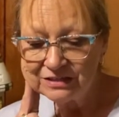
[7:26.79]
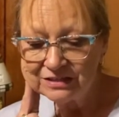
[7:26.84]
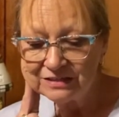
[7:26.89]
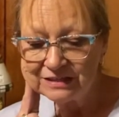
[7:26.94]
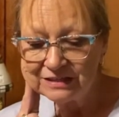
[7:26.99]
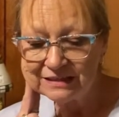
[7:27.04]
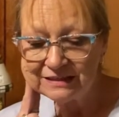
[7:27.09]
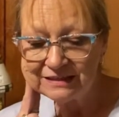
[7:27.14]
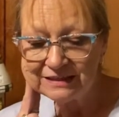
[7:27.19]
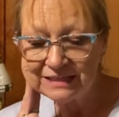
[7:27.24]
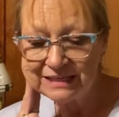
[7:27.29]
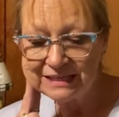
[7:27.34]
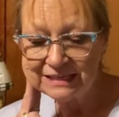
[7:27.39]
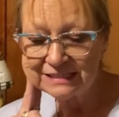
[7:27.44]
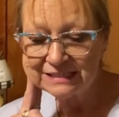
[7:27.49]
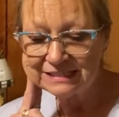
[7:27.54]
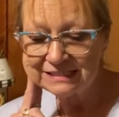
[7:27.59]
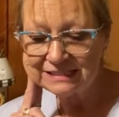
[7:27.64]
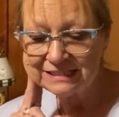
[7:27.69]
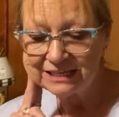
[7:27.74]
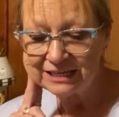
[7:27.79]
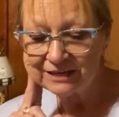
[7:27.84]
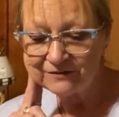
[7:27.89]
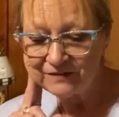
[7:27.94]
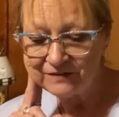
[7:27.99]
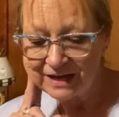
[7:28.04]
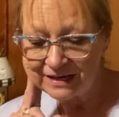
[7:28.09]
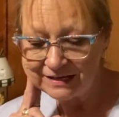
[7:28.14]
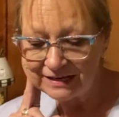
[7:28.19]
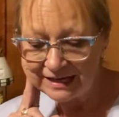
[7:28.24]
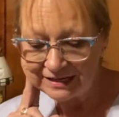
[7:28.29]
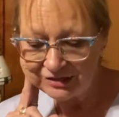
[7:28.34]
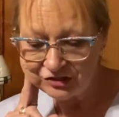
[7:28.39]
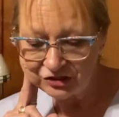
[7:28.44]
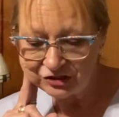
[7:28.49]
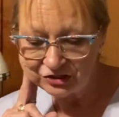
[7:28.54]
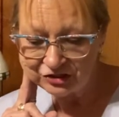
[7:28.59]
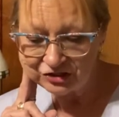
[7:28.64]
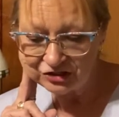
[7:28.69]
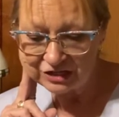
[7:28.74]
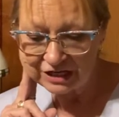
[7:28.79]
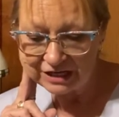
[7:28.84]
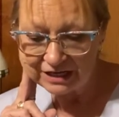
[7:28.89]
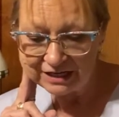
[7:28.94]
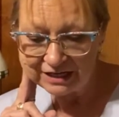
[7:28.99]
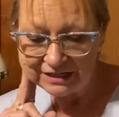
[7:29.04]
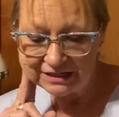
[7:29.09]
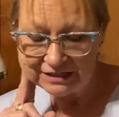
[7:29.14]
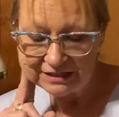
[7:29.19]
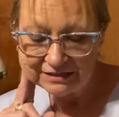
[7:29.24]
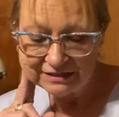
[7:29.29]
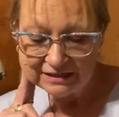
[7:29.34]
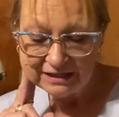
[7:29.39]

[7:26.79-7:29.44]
the Thick Stick Foundation Shade.